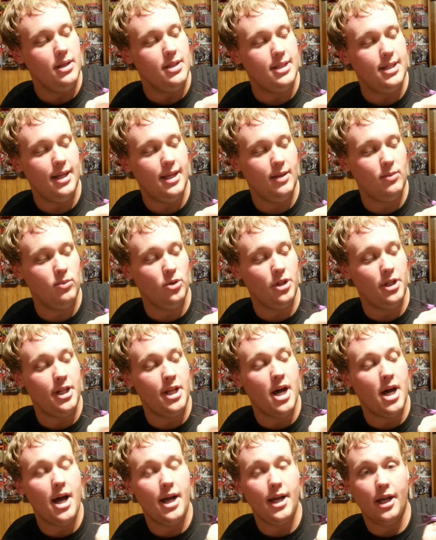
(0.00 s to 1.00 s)
His head will
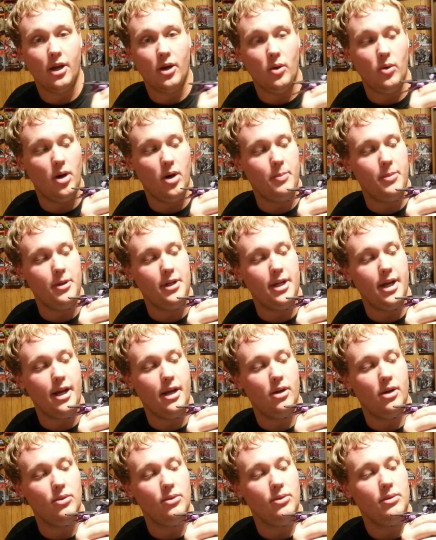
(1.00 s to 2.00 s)
not go up and
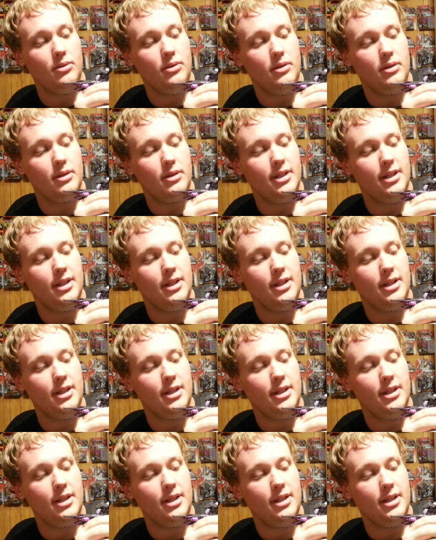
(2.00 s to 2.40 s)
down.